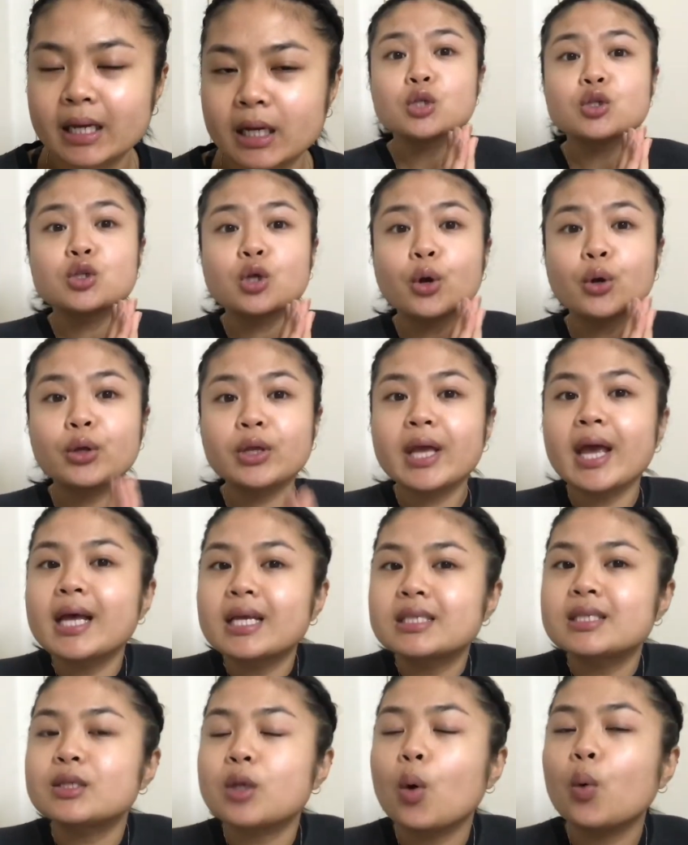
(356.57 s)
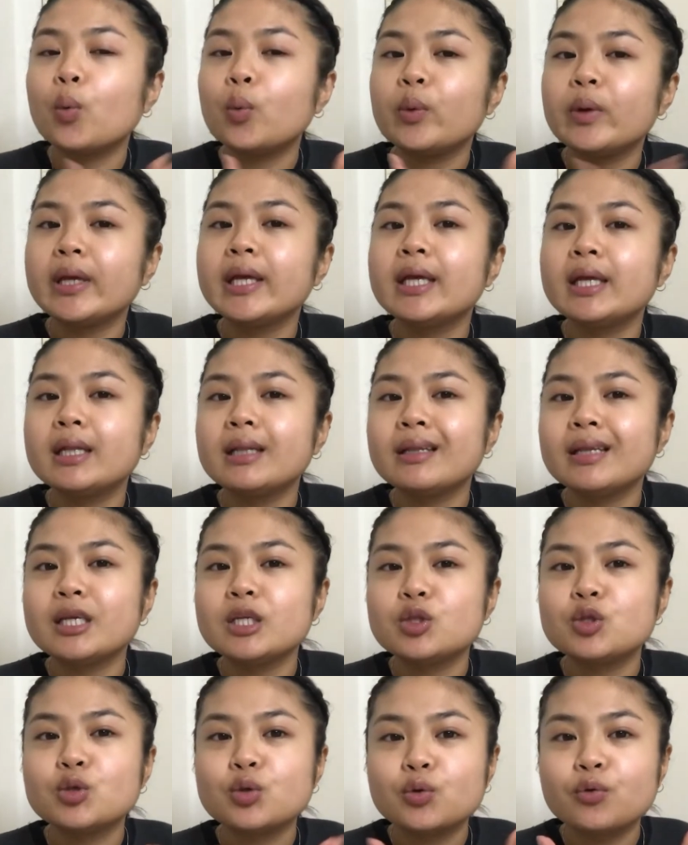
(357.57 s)
So yes, we
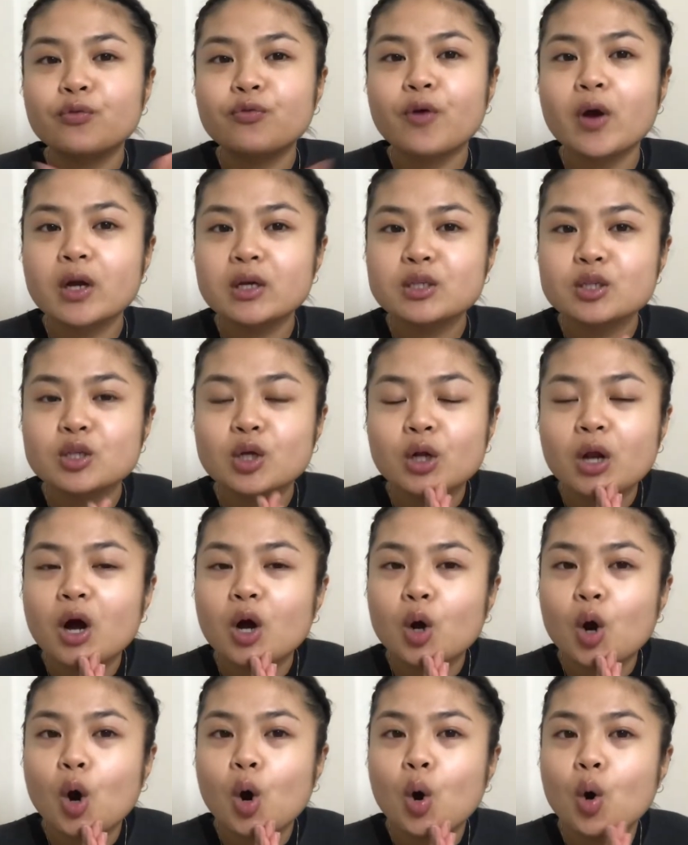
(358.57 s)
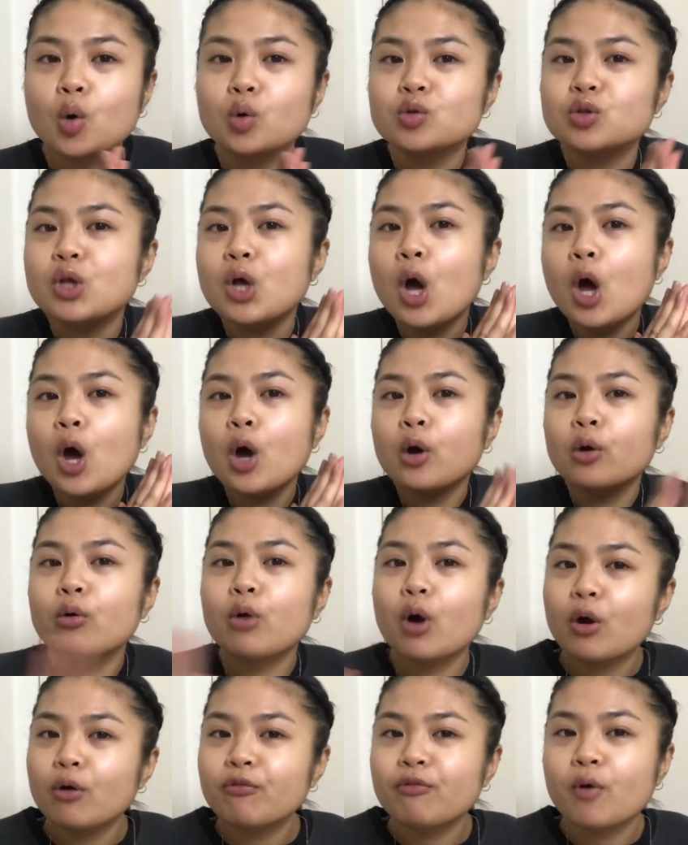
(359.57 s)
need to focus on our goals,
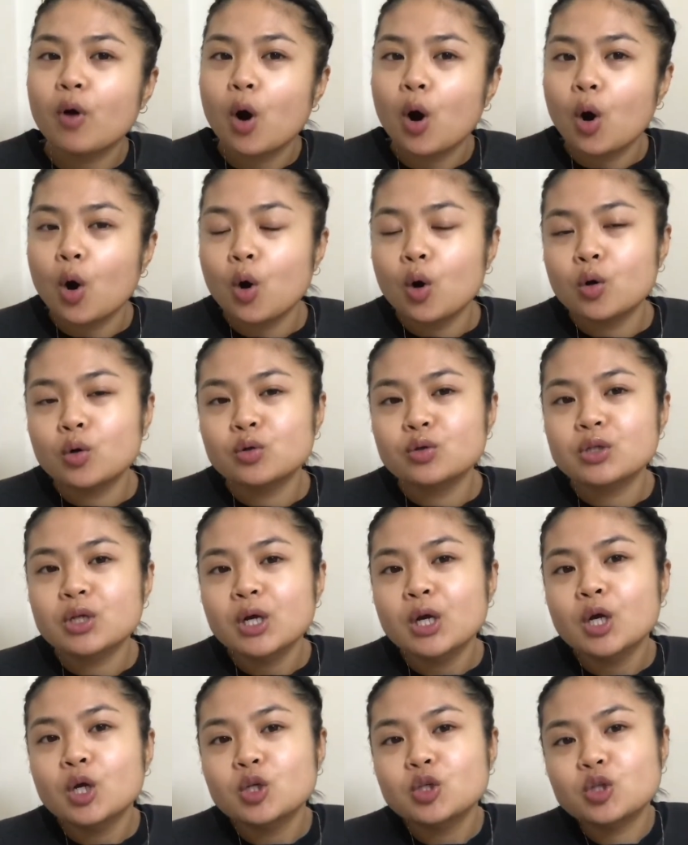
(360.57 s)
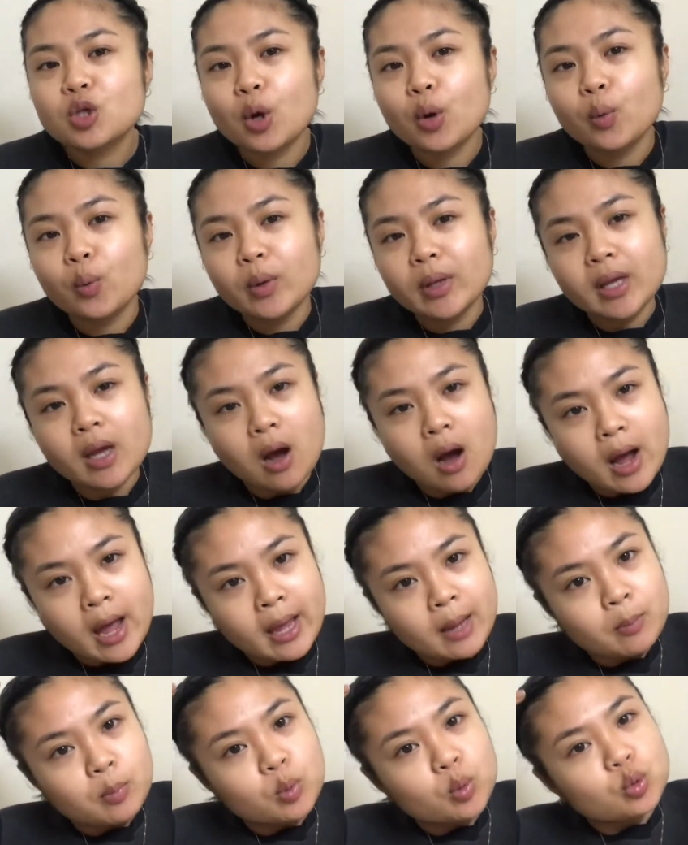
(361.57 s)
growth goals, so we are
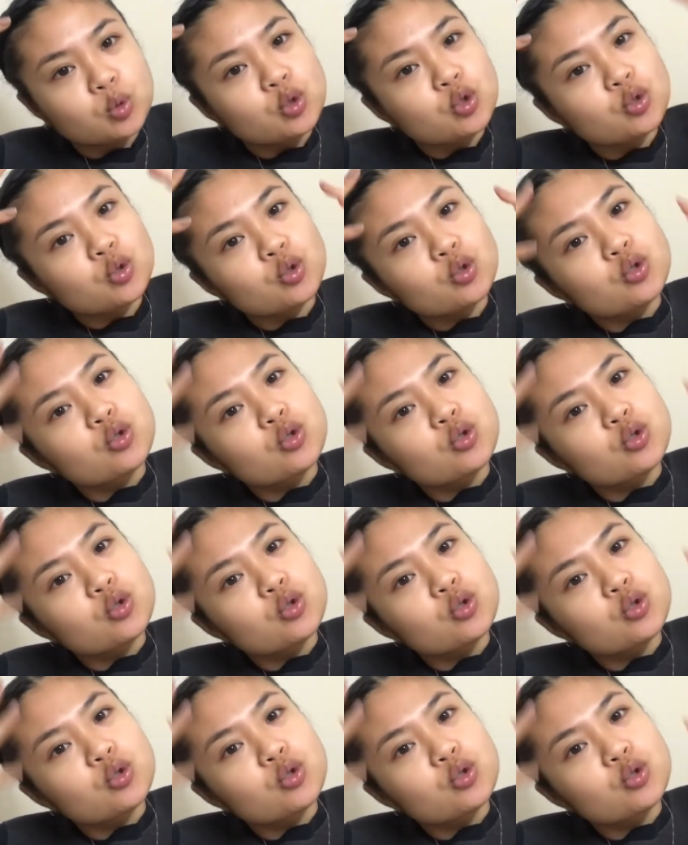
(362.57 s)
able to